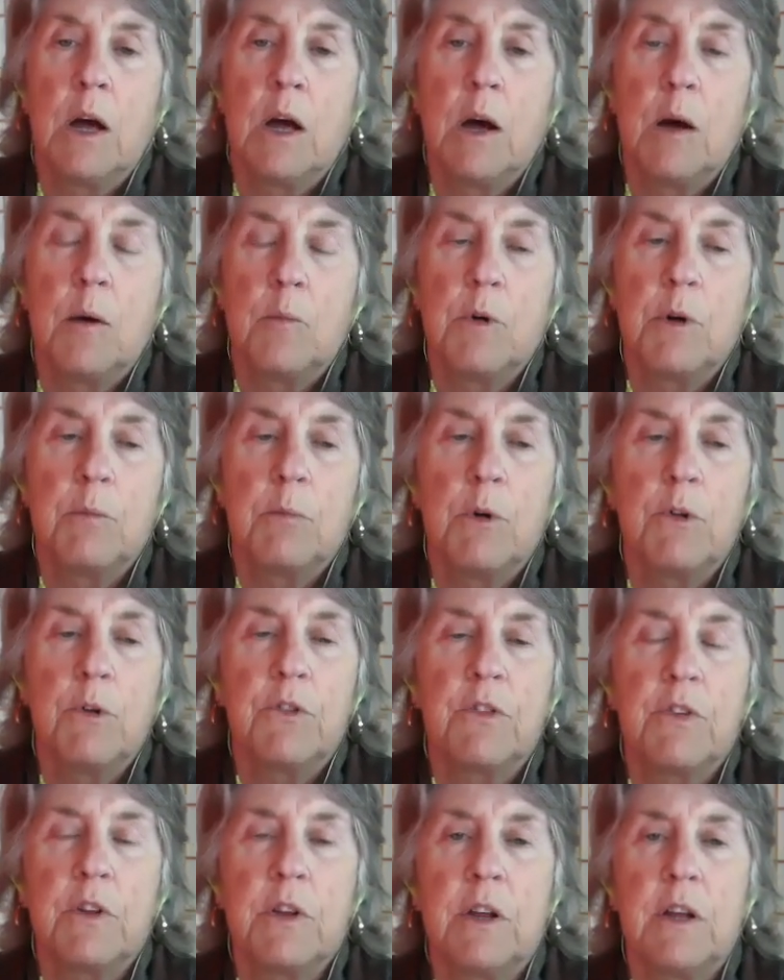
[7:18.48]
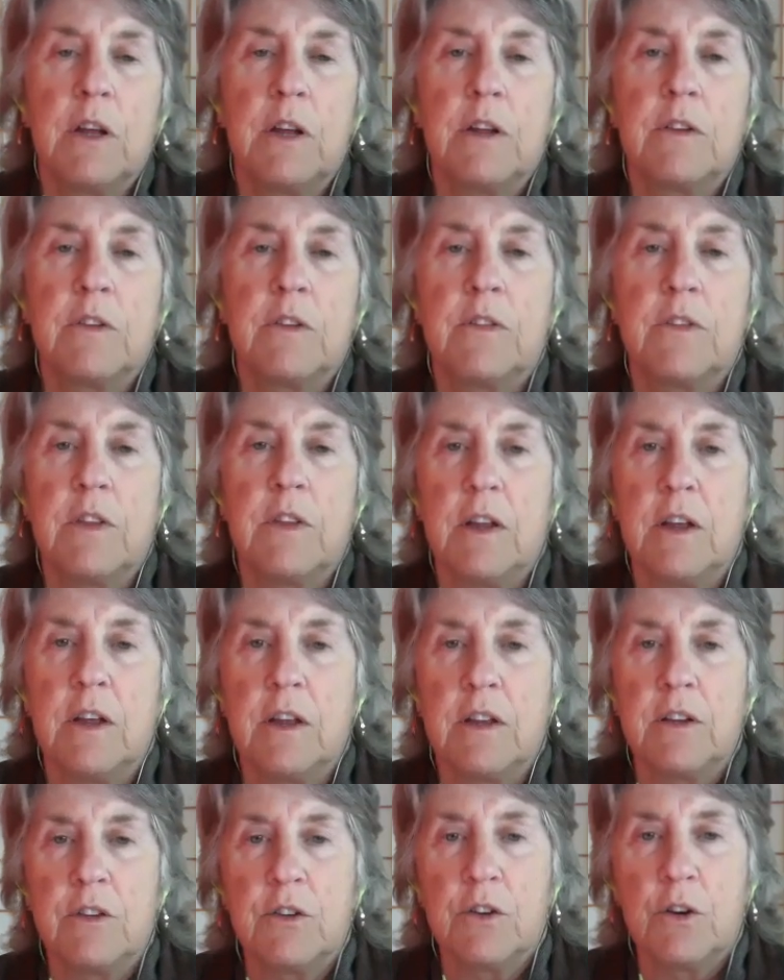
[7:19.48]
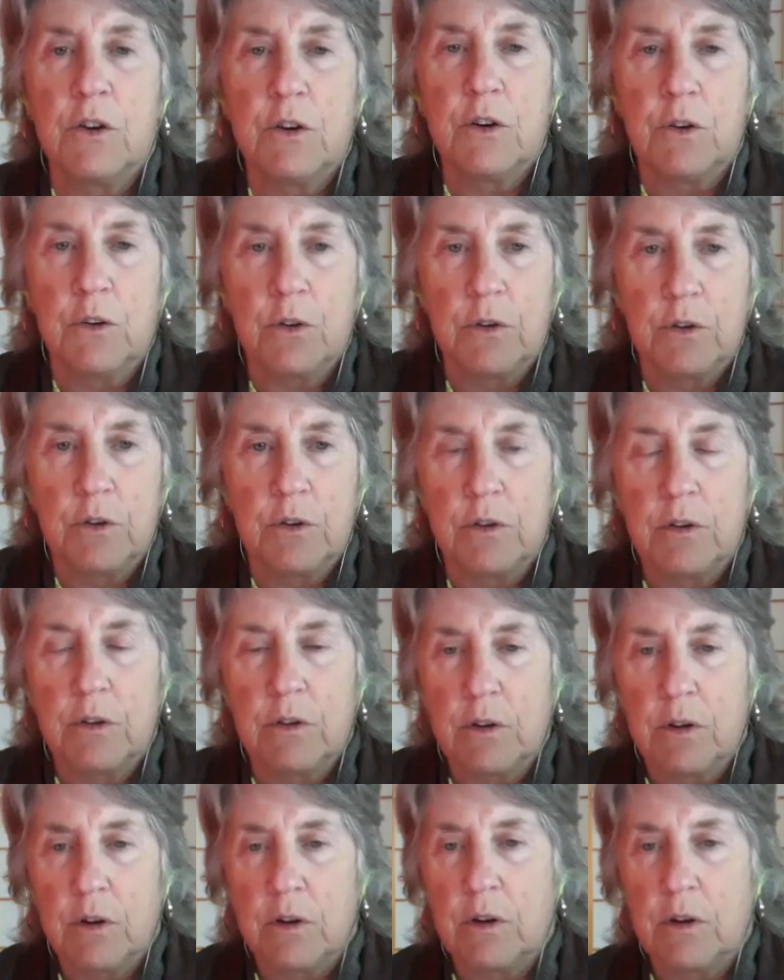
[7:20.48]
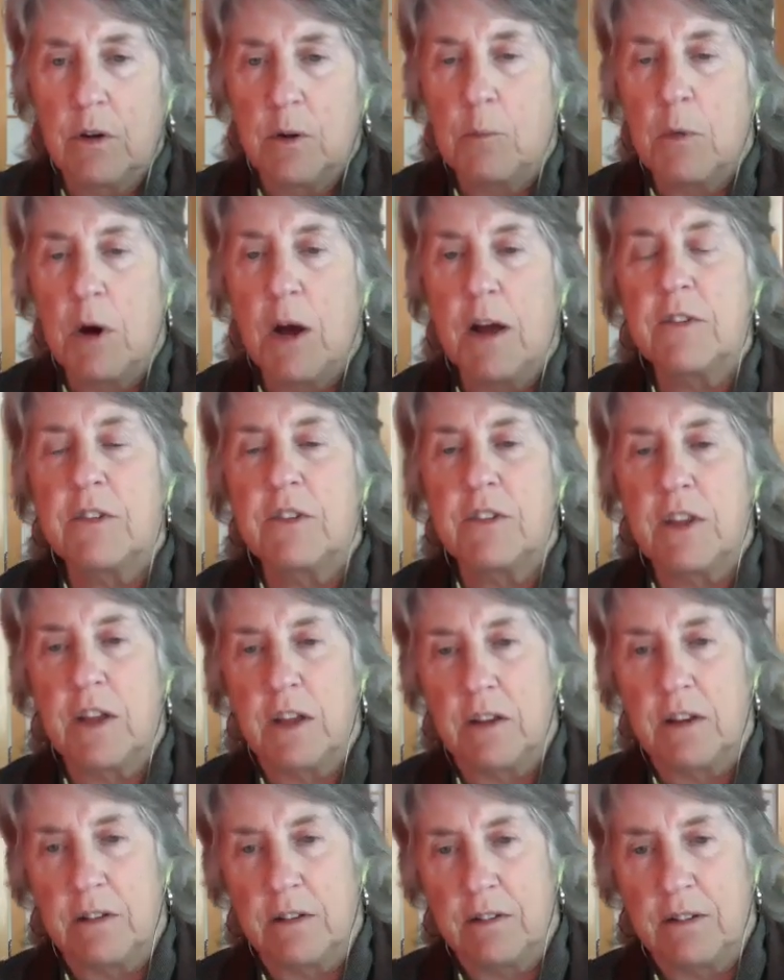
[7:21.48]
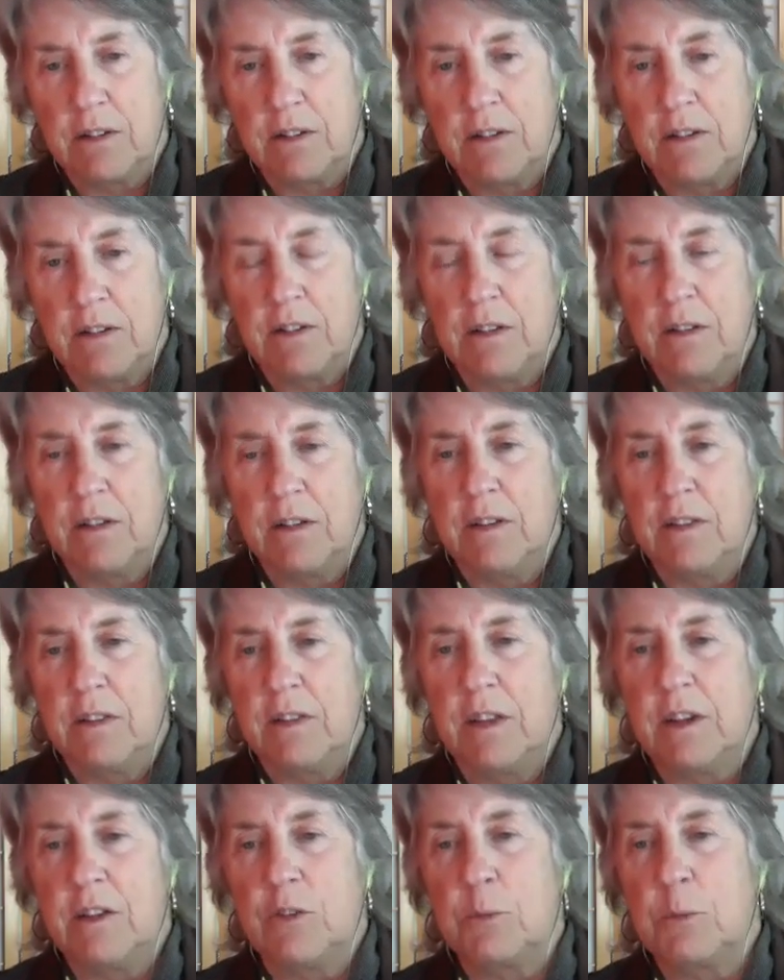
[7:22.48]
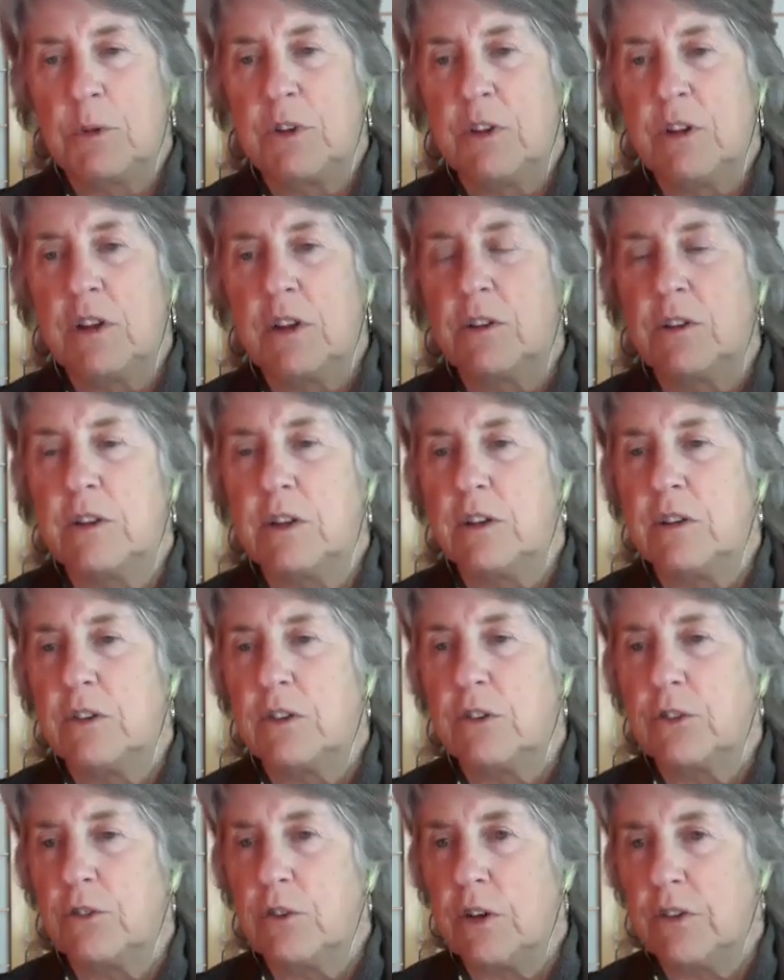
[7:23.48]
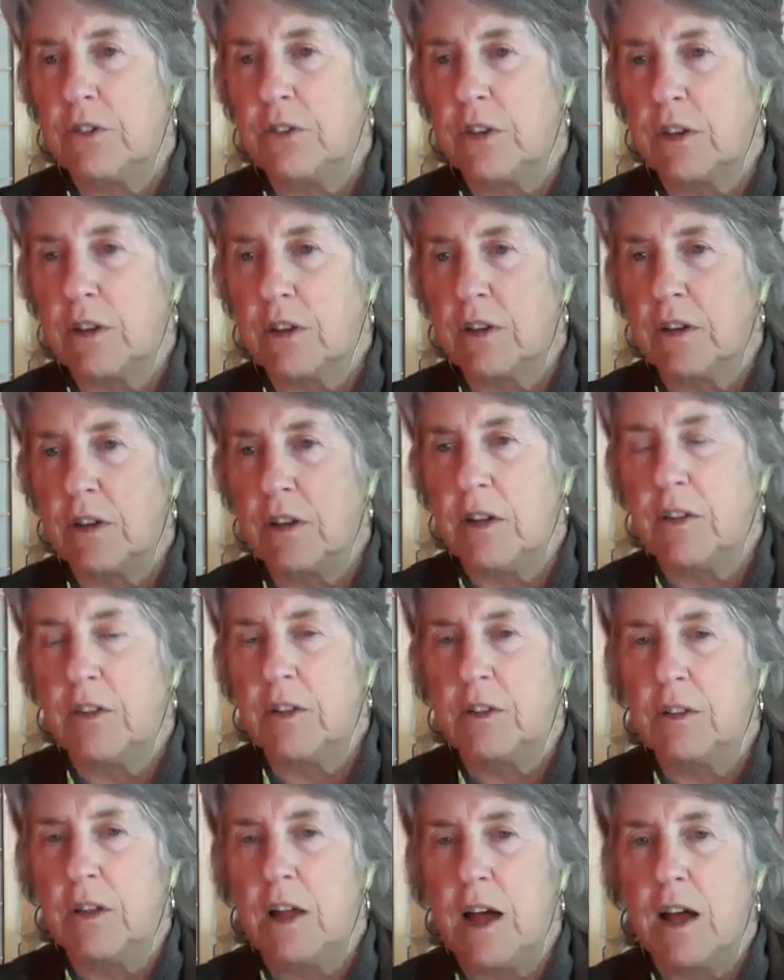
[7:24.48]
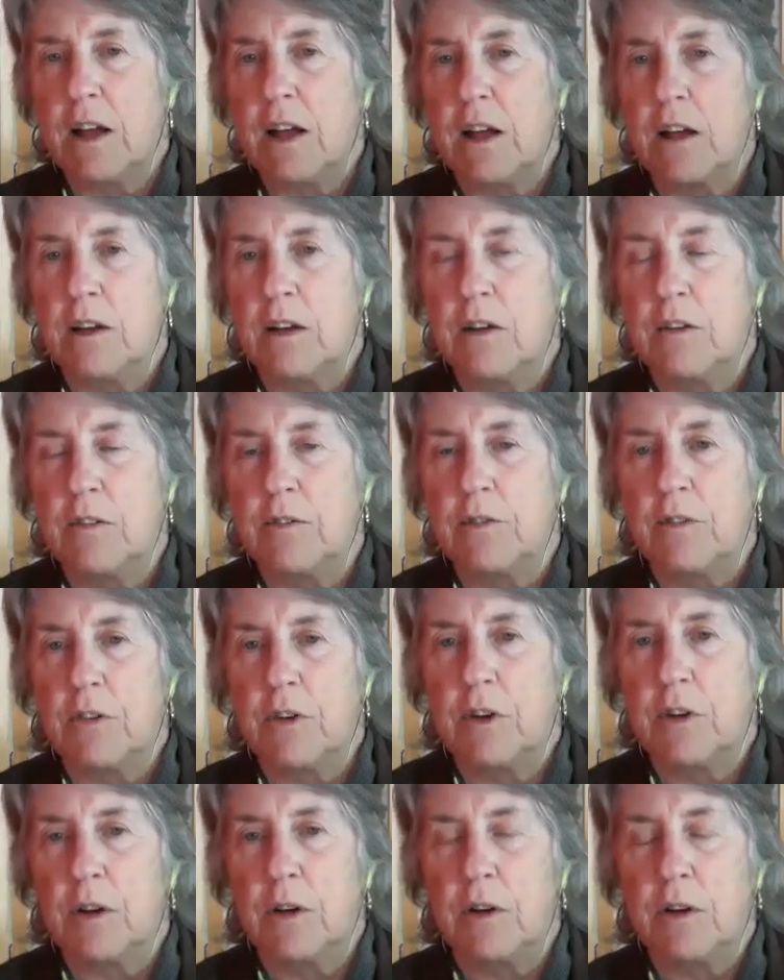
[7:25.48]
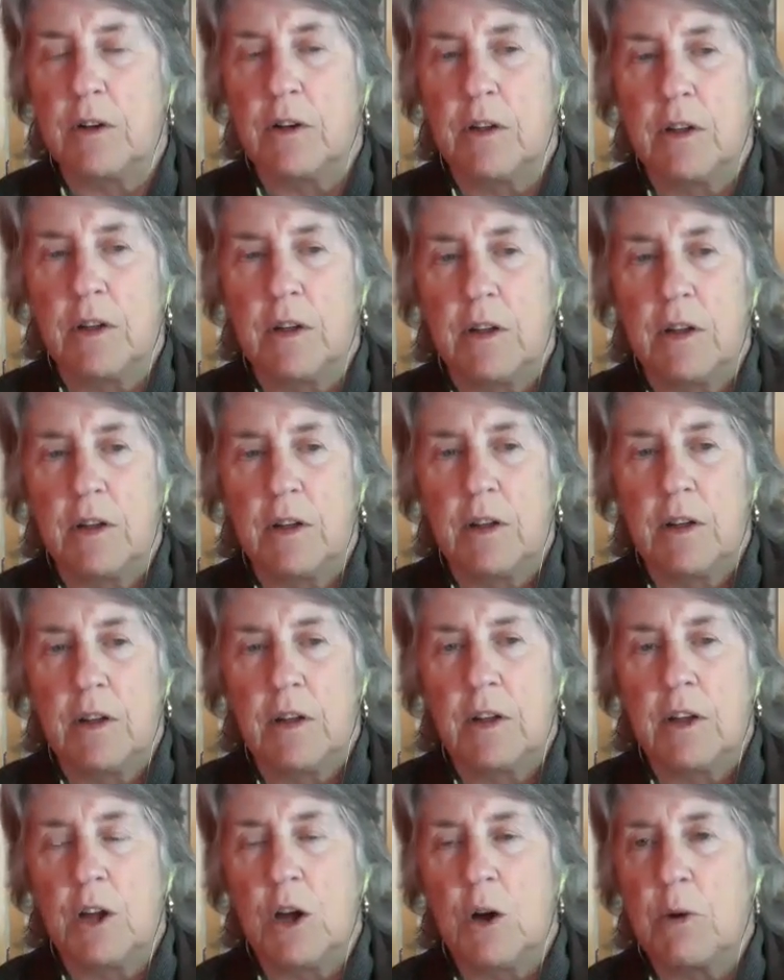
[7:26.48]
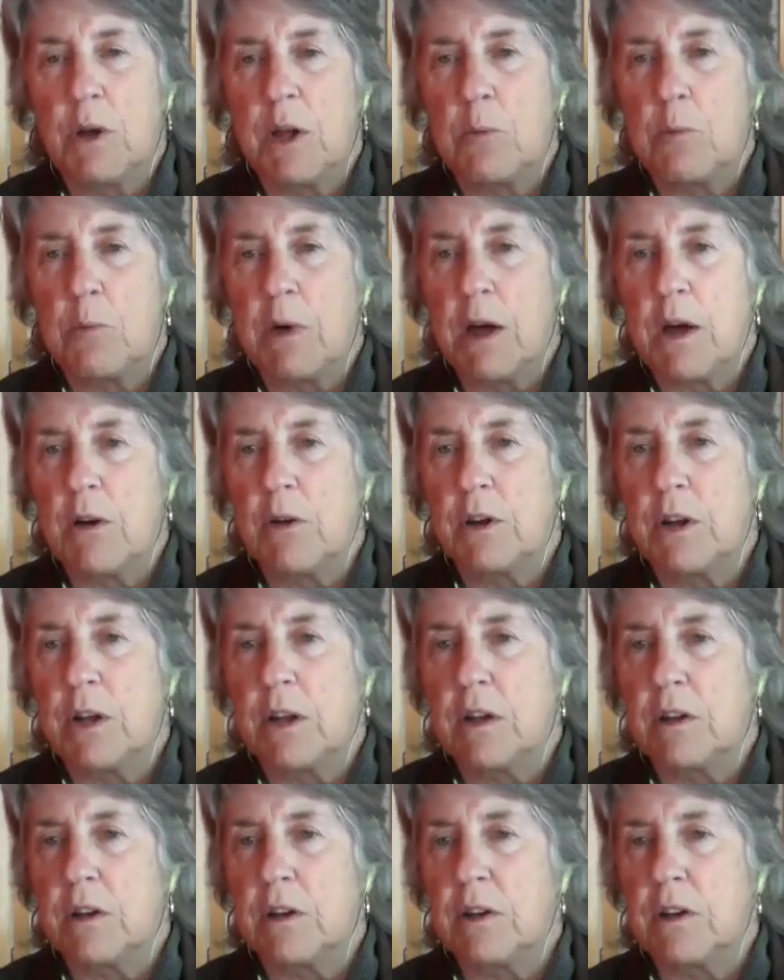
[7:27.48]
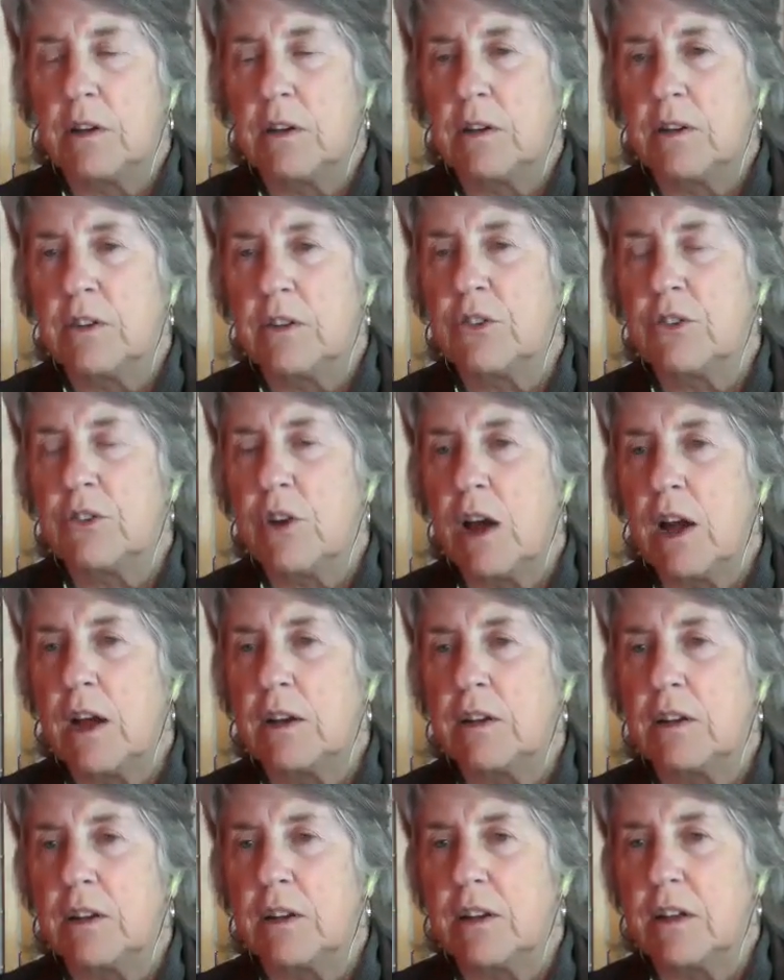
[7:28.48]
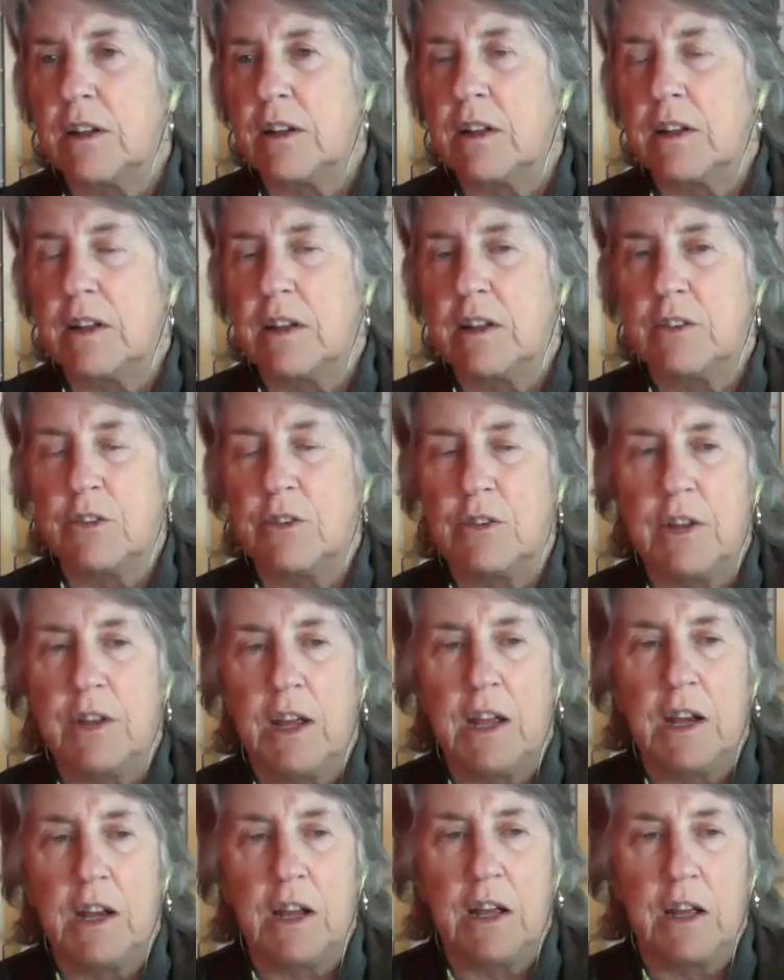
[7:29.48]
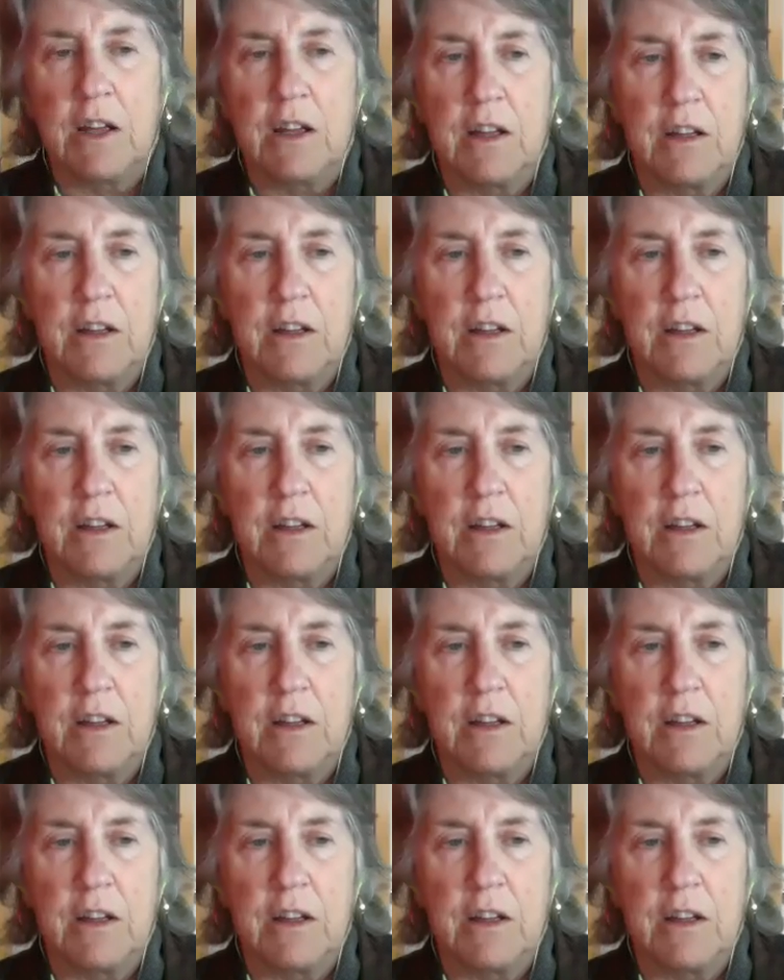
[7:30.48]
But mostly it's the internal mind state that is particularly distressing, and the lack of going about and distracting and entertaining.